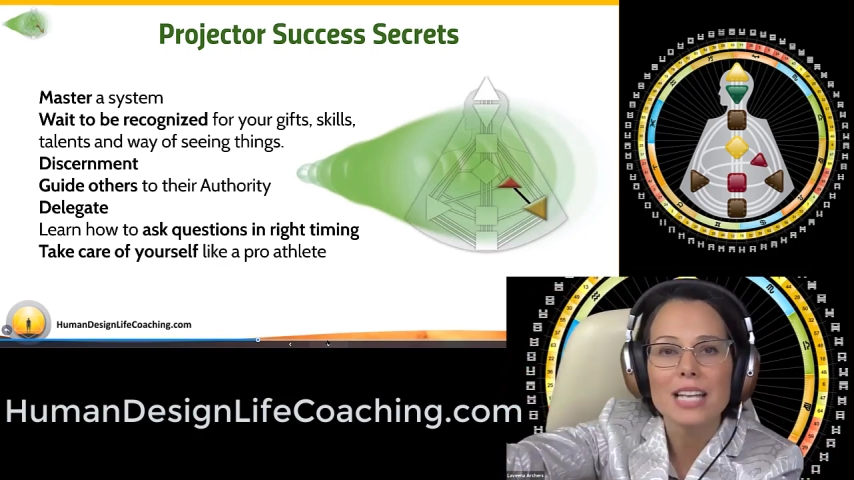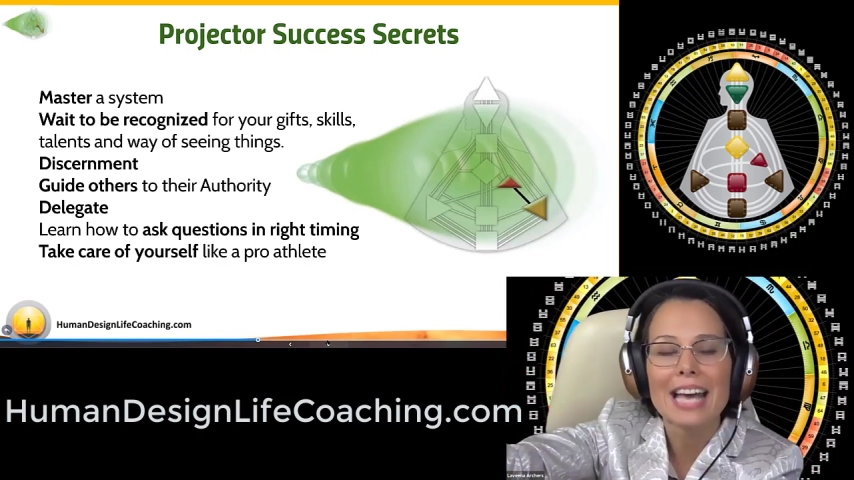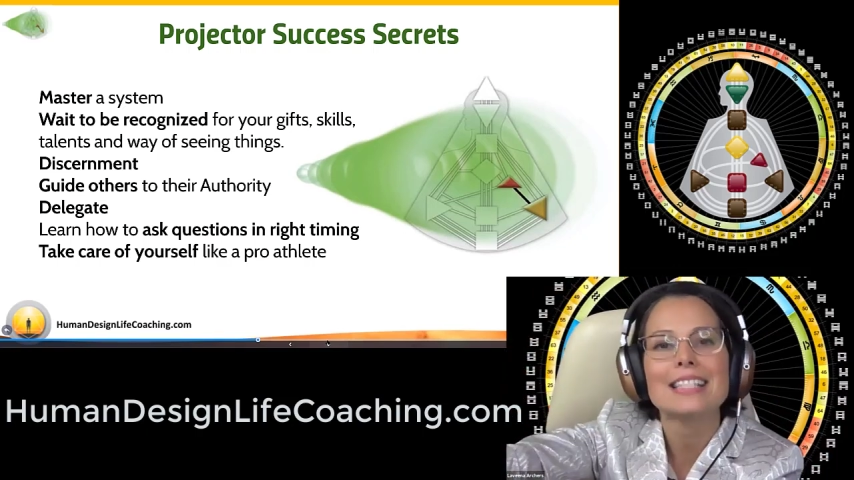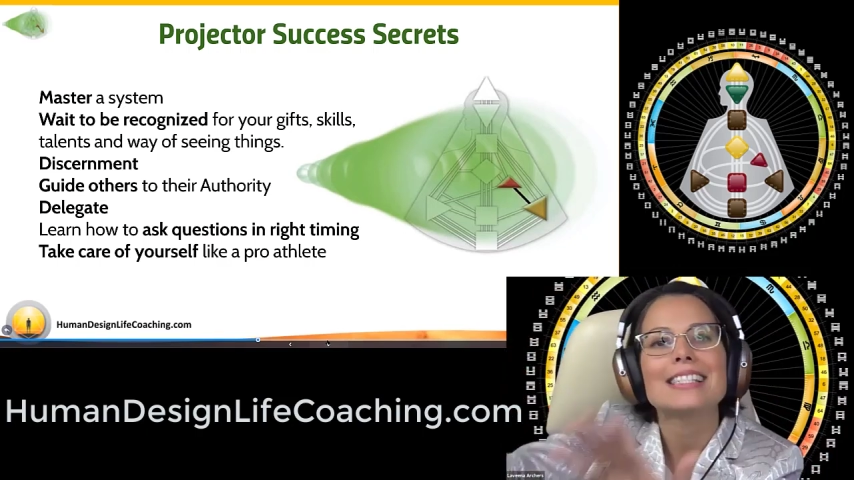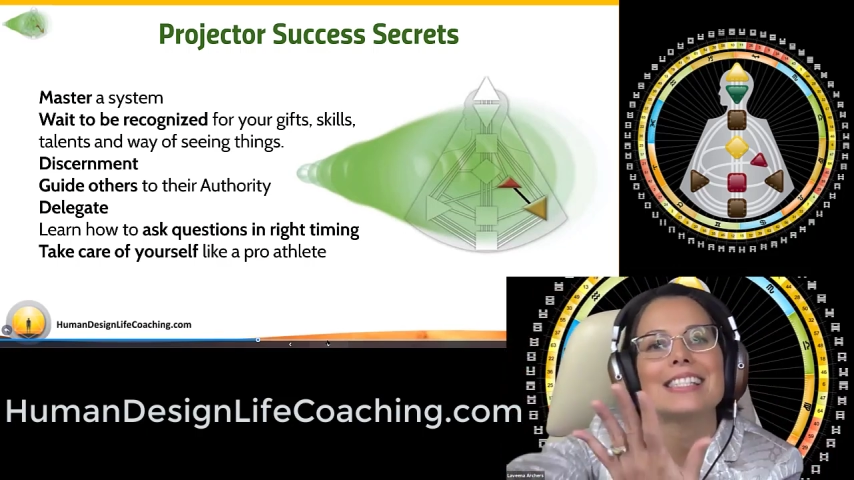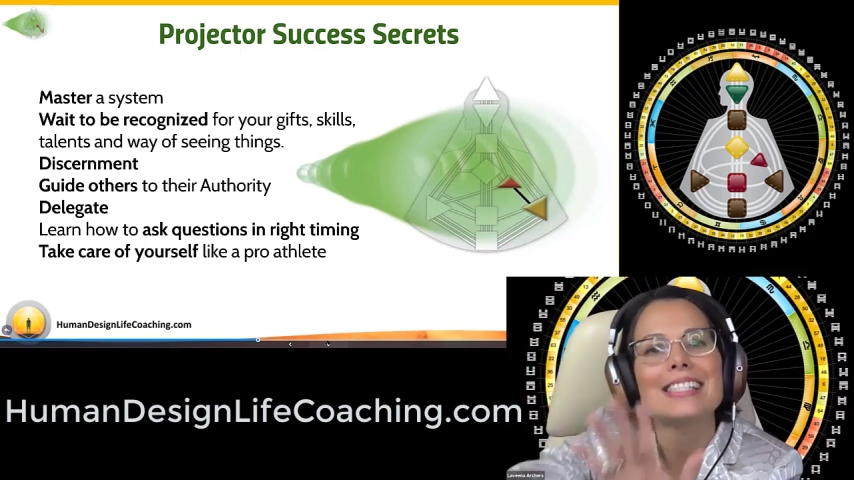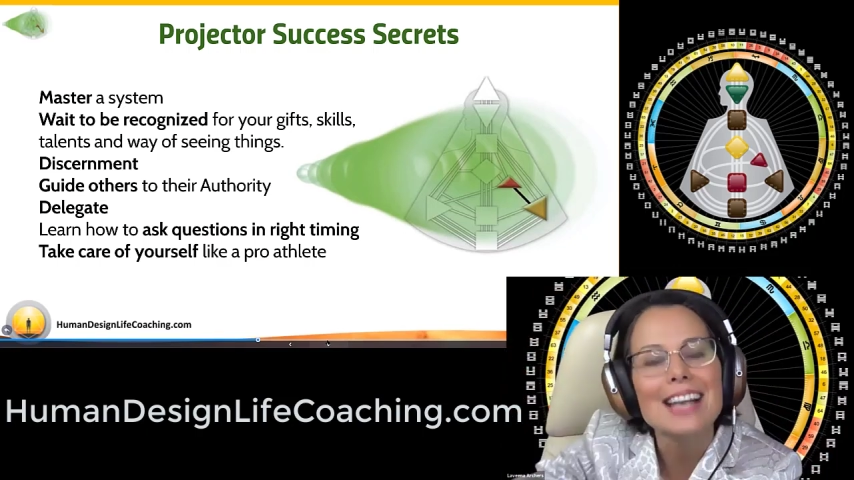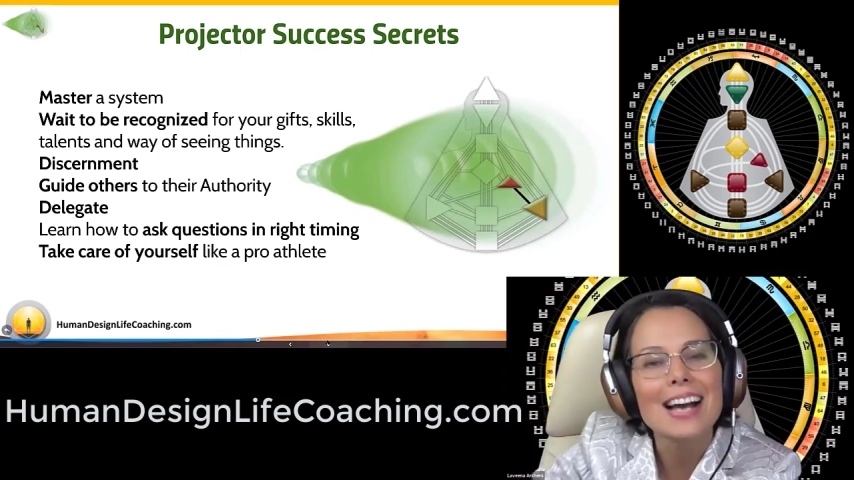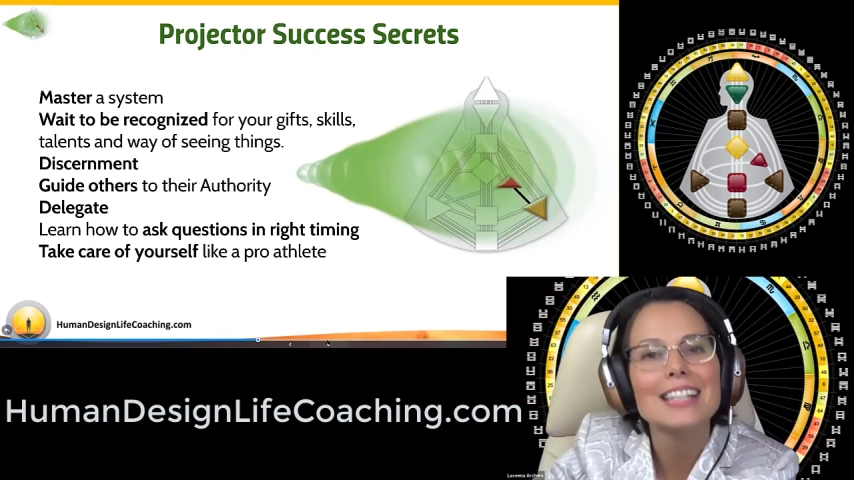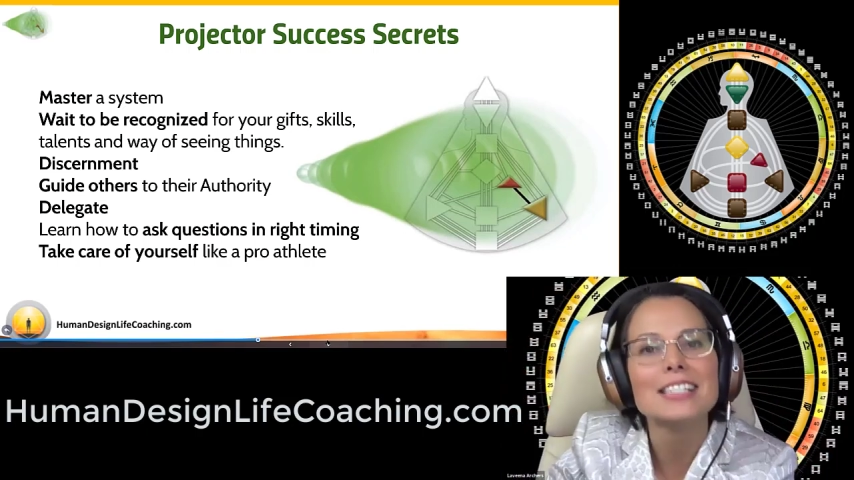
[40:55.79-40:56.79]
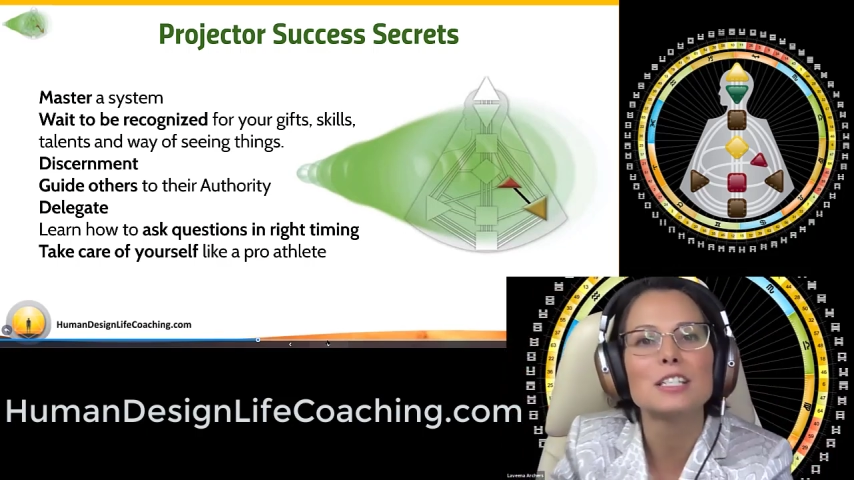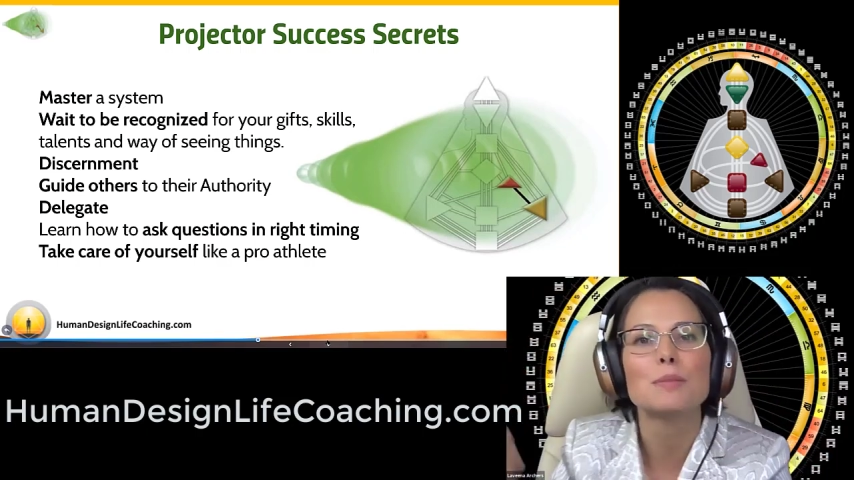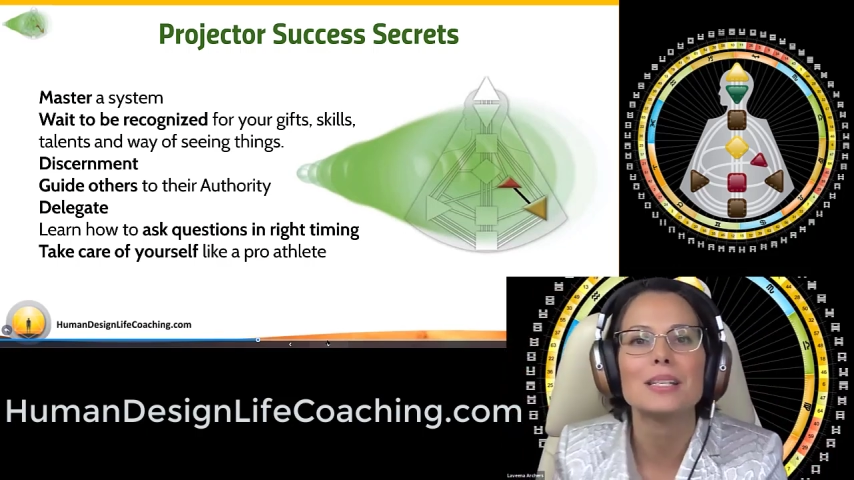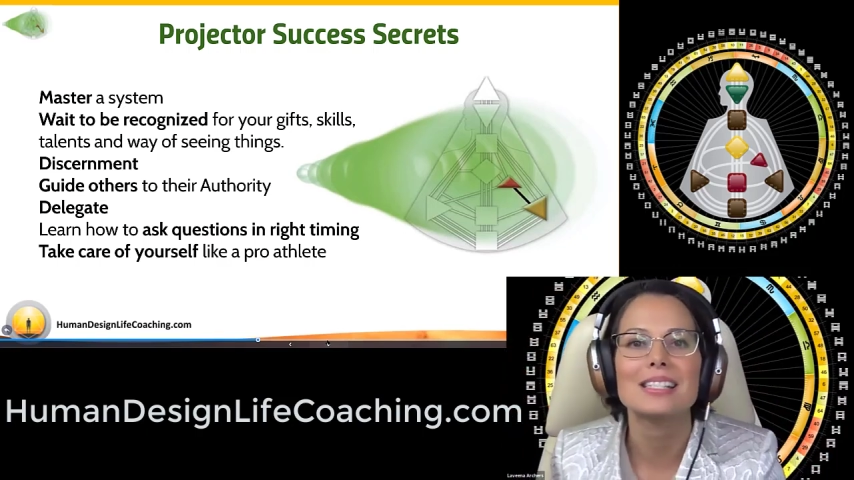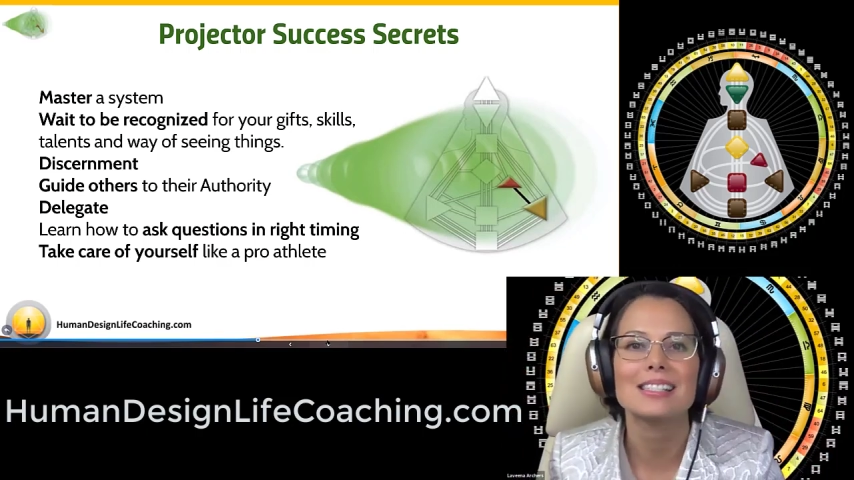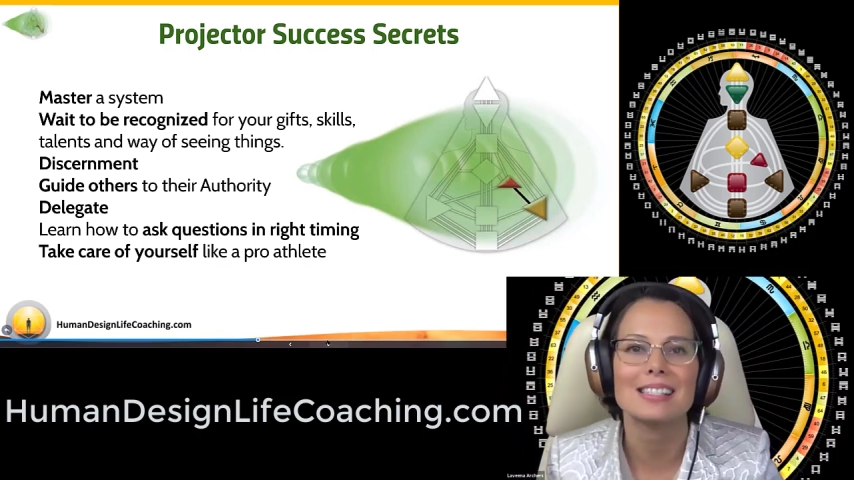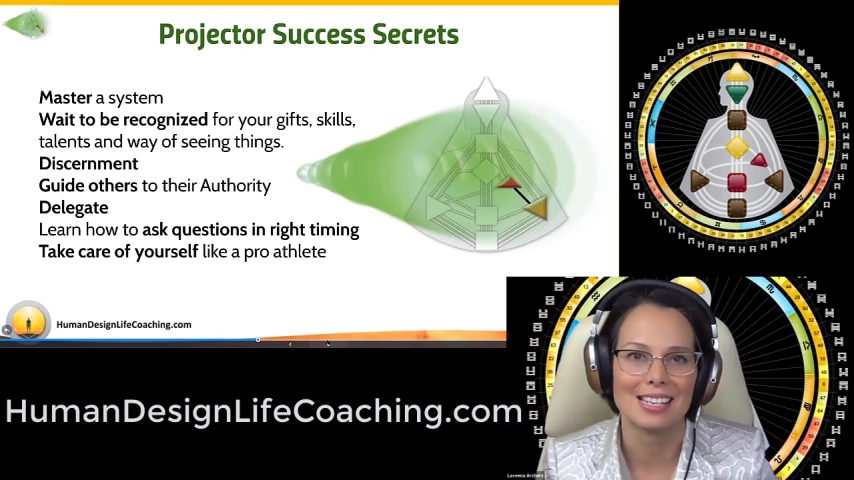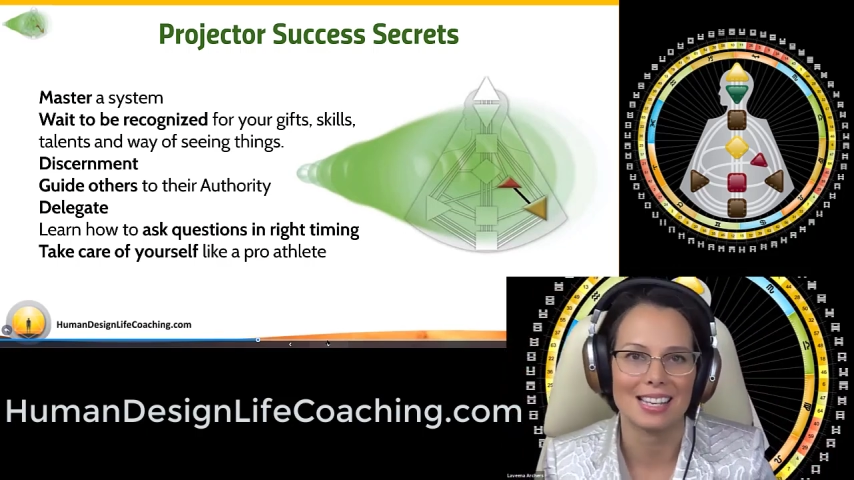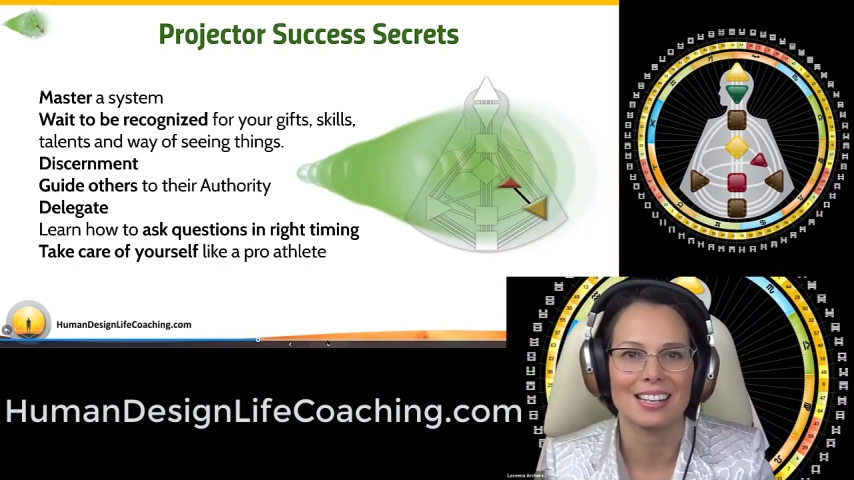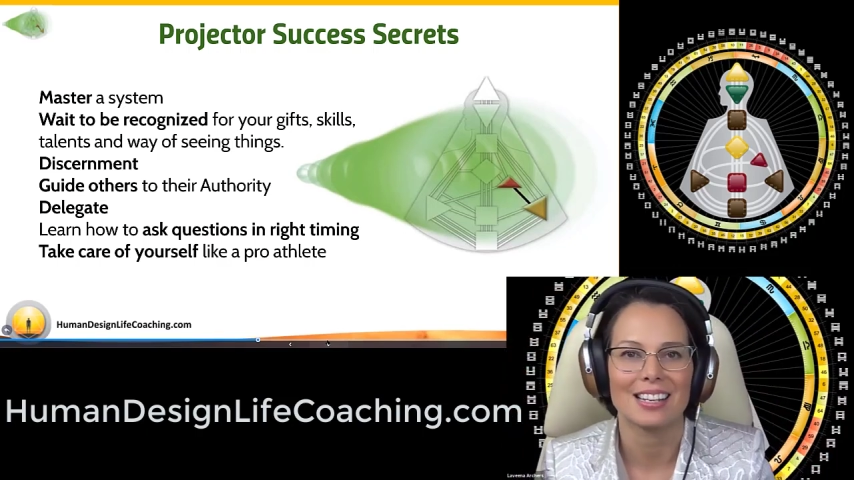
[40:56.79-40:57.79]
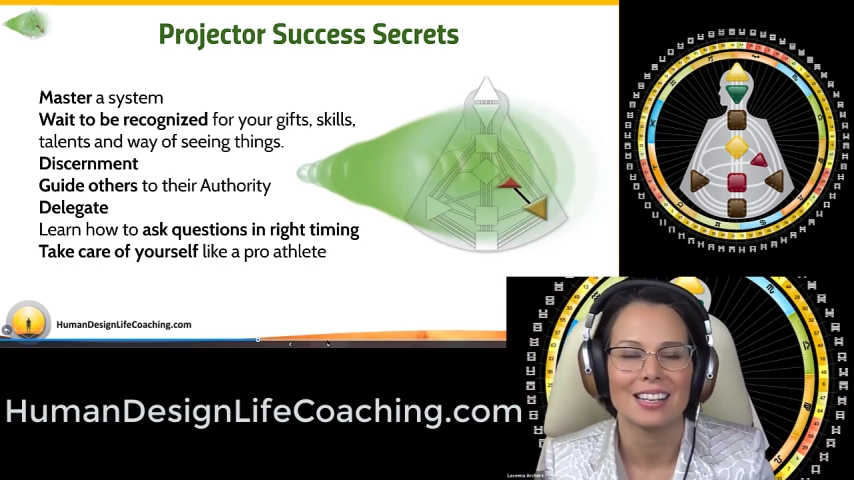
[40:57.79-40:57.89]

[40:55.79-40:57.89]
and it's designed to be seen.